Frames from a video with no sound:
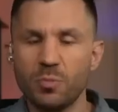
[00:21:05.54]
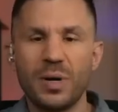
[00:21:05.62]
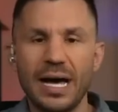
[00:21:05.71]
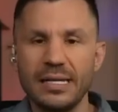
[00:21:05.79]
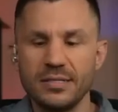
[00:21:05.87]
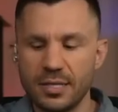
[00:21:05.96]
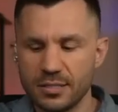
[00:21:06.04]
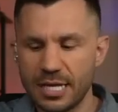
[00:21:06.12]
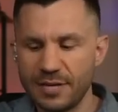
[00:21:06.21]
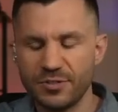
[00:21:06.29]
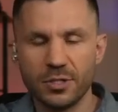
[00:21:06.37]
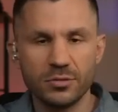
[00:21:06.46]
Biden doesn't
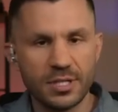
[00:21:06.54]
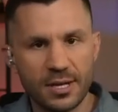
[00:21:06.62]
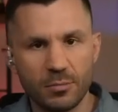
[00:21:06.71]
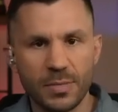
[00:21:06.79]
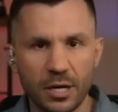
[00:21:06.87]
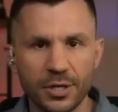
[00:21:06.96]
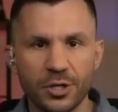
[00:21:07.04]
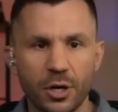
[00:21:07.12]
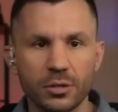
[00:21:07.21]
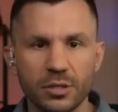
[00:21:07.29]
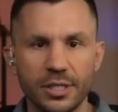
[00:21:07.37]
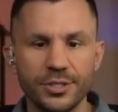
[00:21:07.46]
have to go tell Merrick
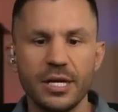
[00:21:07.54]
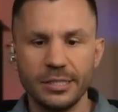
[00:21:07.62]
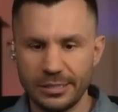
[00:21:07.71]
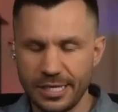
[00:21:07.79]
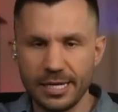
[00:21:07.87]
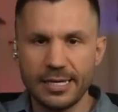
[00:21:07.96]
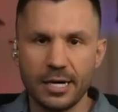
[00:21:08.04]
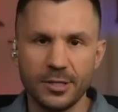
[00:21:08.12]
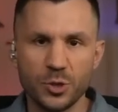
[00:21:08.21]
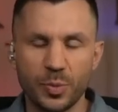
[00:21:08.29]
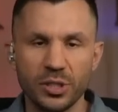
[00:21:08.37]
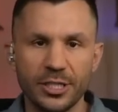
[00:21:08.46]
Garland to take out
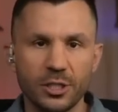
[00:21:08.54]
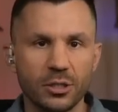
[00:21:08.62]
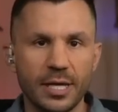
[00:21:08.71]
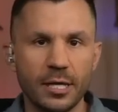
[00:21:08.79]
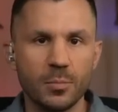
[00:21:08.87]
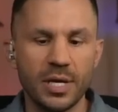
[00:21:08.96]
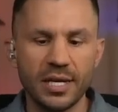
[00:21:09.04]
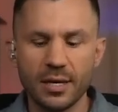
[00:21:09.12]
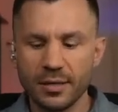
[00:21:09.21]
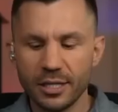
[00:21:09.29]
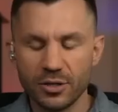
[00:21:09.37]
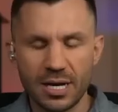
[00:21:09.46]
his political enemy.
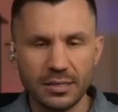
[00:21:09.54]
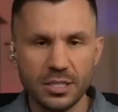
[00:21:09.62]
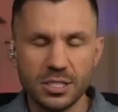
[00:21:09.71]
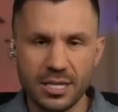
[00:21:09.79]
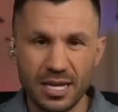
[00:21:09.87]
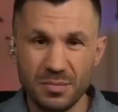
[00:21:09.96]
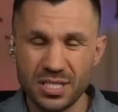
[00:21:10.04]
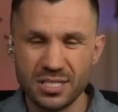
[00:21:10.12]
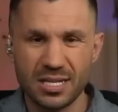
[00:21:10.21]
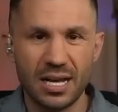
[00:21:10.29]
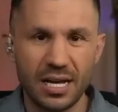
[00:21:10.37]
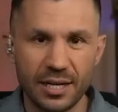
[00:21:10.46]
They're on the same
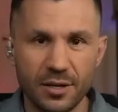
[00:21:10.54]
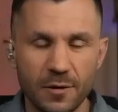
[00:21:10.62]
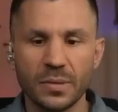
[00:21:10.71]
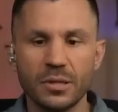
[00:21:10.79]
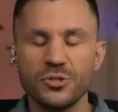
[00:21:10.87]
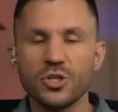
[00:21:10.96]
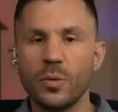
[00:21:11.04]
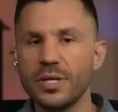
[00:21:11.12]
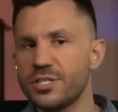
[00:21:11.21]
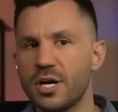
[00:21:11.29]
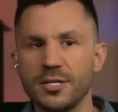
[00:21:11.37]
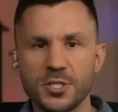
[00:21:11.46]
side. So
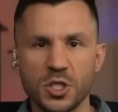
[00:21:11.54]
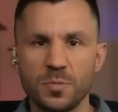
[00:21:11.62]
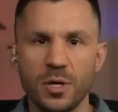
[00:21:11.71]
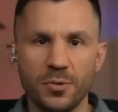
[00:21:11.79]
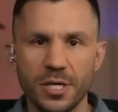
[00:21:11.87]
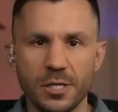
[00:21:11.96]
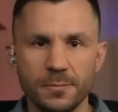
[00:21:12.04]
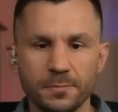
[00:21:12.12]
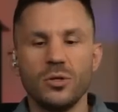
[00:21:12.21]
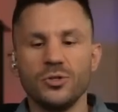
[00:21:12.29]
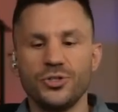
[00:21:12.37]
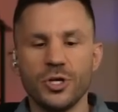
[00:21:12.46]
it's unspoken.
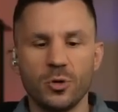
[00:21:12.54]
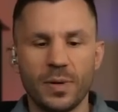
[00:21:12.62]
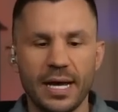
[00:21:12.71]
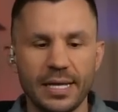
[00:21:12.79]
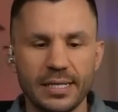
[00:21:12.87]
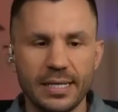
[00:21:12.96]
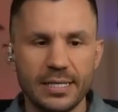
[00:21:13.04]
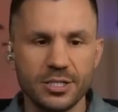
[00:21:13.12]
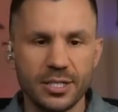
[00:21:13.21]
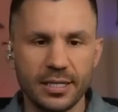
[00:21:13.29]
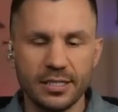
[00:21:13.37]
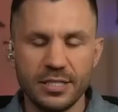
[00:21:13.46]
Joe Biden is
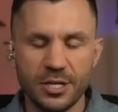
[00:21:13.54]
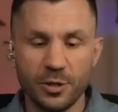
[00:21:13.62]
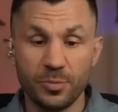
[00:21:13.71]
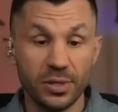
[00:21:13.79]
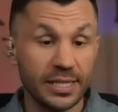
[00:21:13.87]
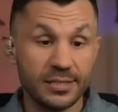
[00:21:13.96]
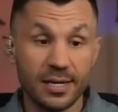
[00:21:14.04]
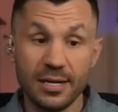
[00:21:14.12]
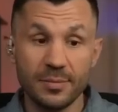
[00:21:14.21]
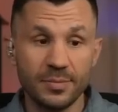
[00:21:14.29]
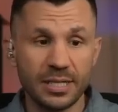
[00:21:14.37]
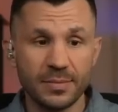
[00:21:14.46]
going to continue to play
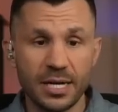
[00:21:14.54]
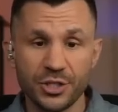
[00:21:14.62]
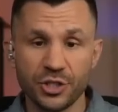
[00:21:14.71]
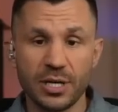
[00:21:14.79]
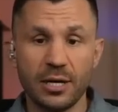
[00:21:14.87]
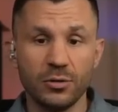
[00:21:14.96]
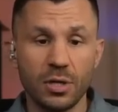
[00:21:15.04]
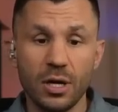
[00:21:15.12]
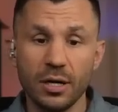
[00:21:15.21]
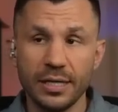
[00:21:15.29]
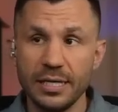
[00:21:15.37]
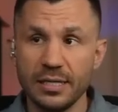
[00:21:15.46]
dumb, but I'm not sure how
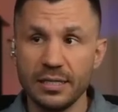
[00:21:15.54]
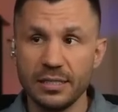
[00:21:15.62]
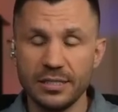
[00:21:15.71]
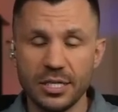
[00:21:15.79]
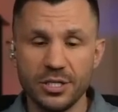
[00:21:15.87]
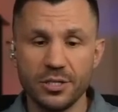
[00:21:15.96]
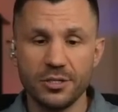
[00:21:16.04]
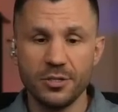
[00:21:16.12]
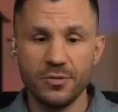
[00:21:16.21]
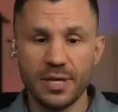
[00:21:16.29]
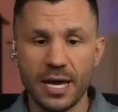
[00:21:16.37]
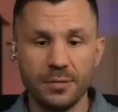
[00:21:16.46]
long he can continue to
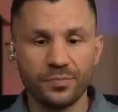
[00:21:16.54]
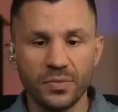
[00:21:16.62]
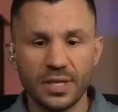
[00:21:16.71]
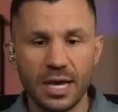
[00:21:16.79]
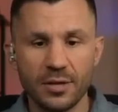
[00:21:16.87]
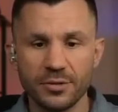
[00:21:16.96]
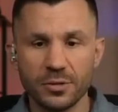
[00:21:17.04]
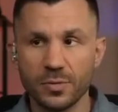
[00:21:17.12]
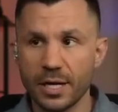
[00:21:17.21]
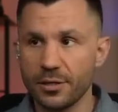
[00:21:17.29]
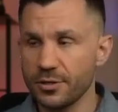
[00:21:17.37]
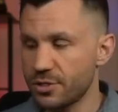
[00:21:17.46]
do that now that the
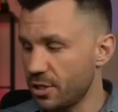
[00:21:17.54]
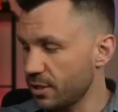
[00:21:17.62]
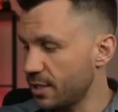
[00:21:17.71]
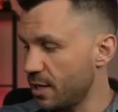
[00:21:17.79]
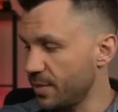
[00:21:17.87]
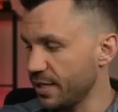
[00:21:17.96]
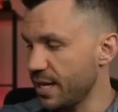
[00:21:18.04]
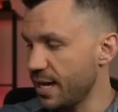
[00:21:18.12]
records are coming